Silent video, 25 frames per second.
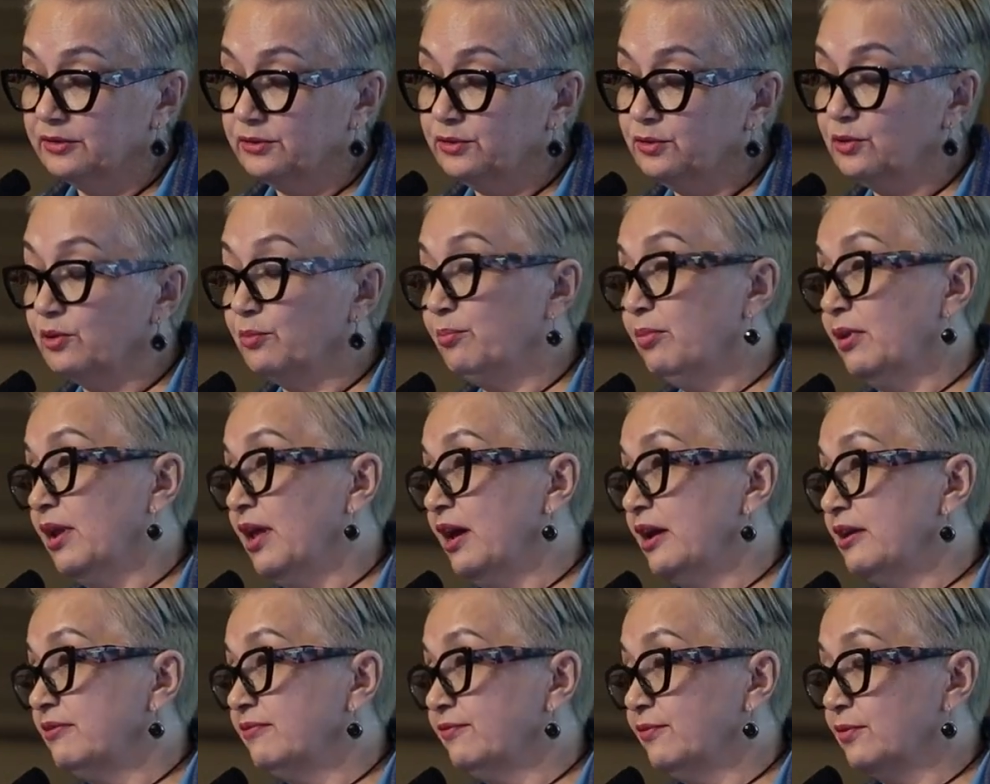to
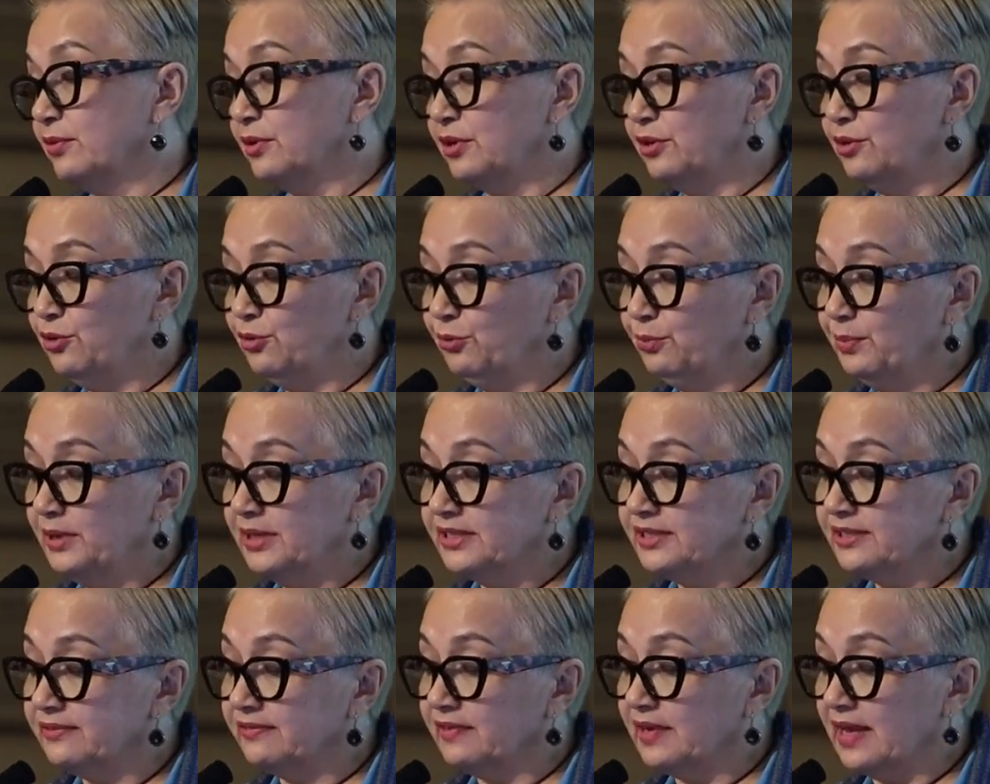apply for a new
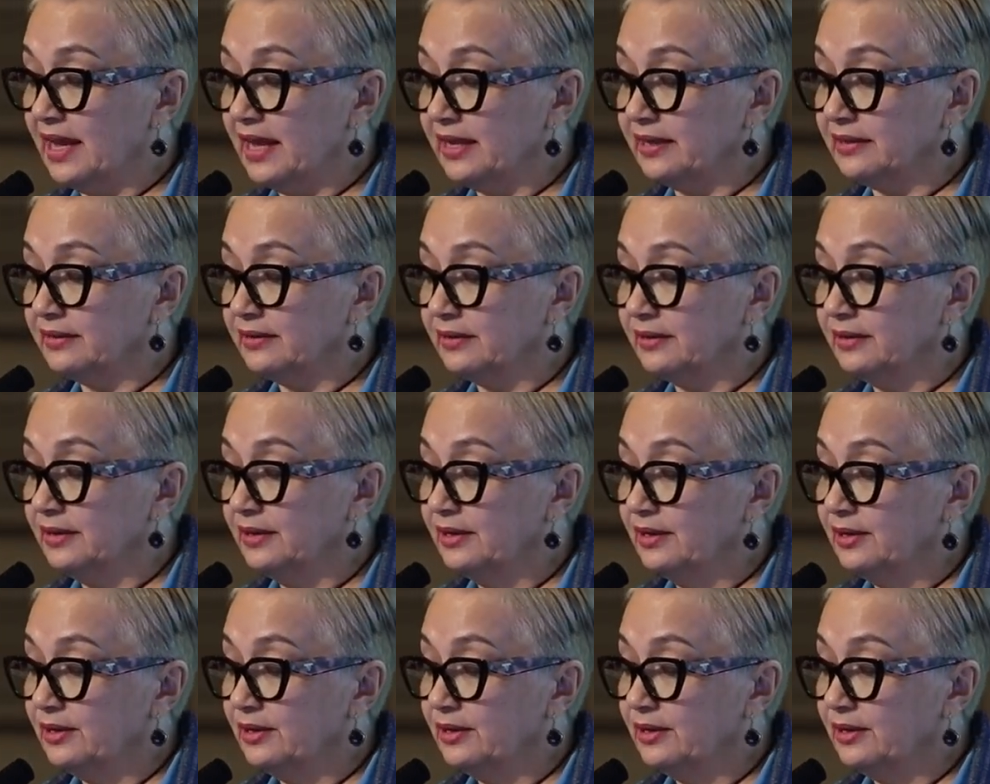piece of land.